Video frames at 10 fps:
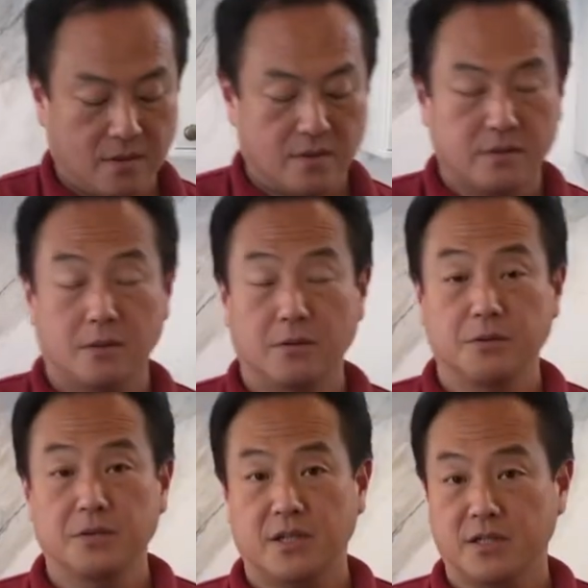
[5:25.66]
So you
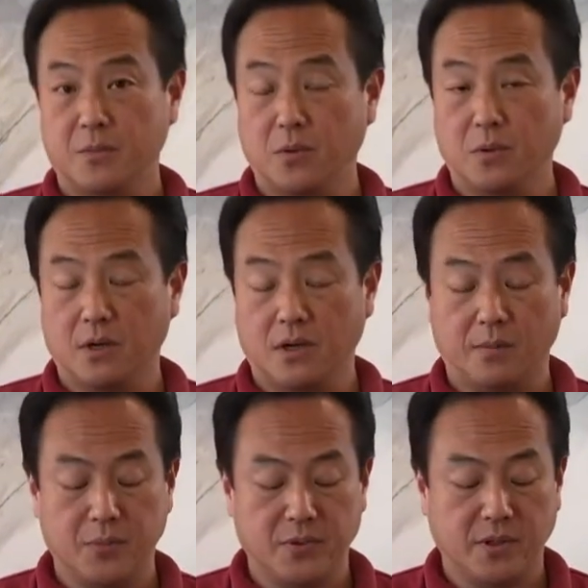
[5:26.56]
just
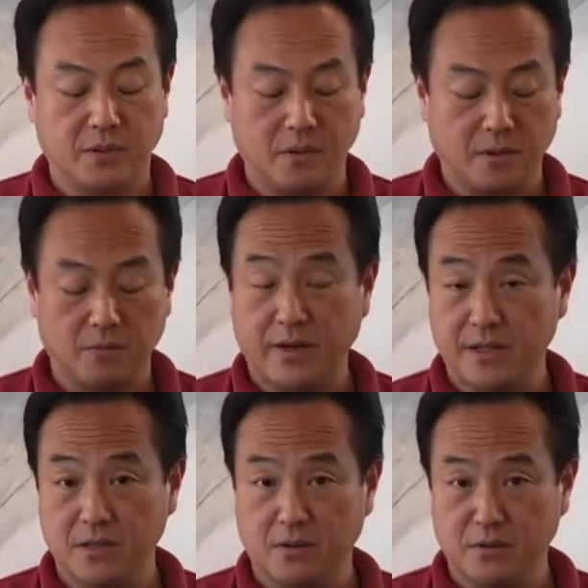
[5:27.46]
put the rice
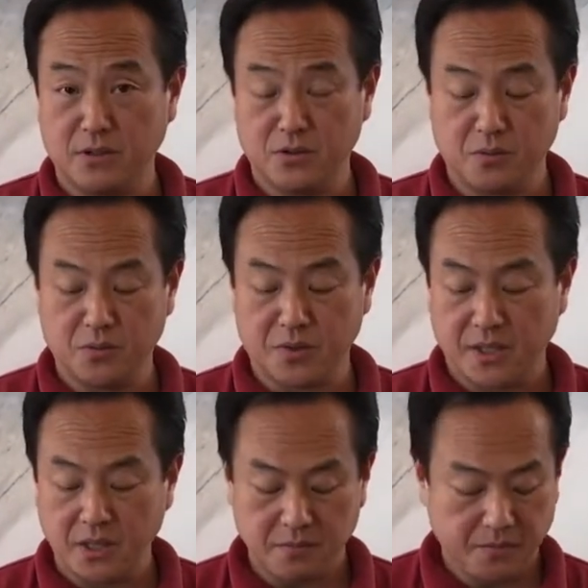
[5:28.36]
on the donburi,